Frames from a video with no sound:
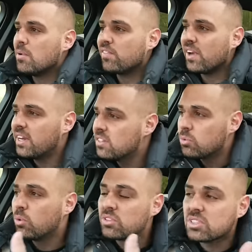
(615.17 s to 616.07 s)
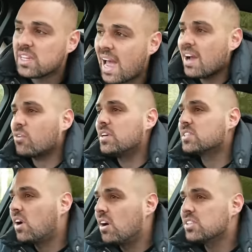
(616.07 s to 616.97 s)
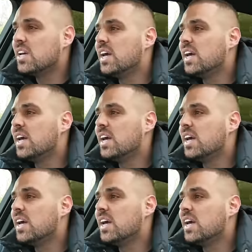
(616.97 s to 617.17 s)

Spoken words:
feeling towards categorised cars.